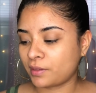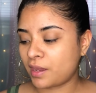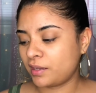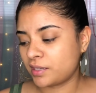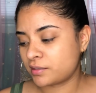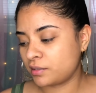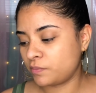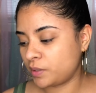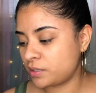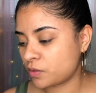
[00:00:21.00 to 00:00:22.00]
I guess it
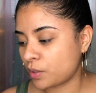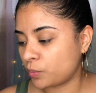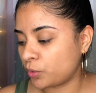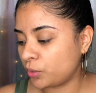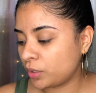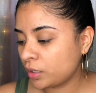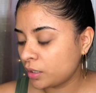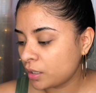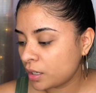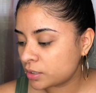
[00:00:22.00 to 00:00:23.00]
depends on my mood.
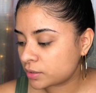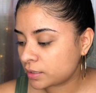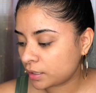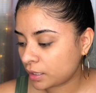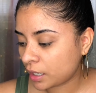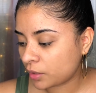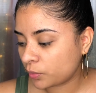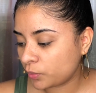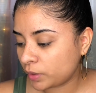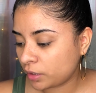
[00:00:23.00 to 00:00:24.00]
Today I
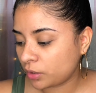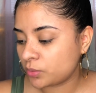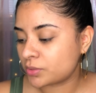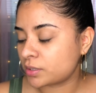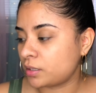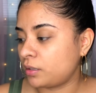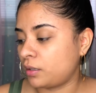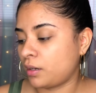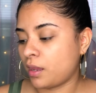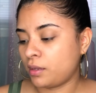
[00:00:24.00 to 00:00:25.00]
will be
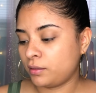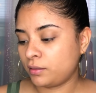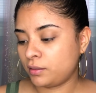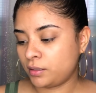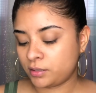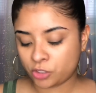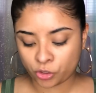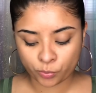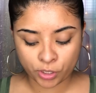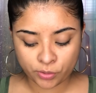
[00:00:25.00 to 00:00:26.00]
using the
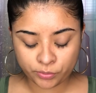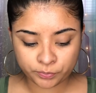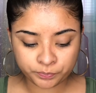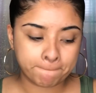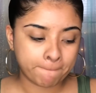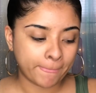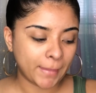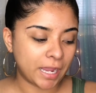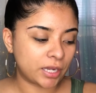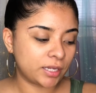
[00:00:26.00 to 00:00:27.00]
dark brown.
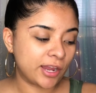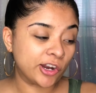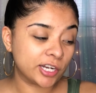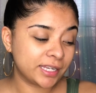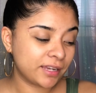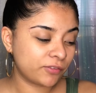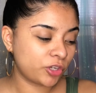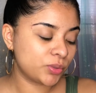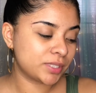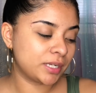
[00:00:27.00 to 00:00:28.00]
I hardly ever
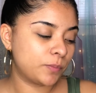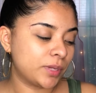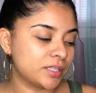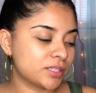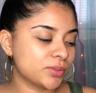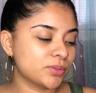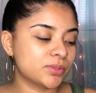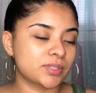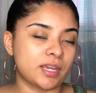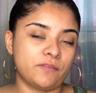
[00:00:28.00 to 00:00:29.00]
use any
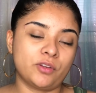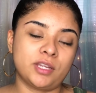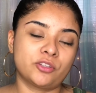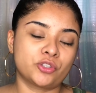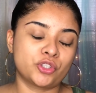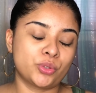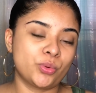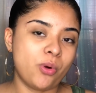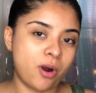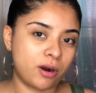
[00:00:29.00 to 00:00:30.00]
pencils. I feel like they're
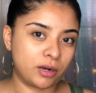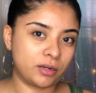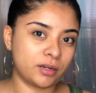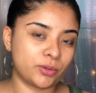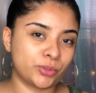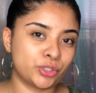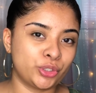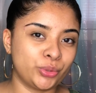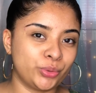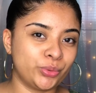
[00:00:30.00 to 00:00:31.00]
too hard or
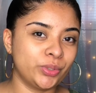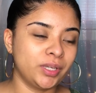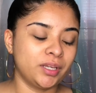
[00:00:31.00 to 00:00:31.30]
too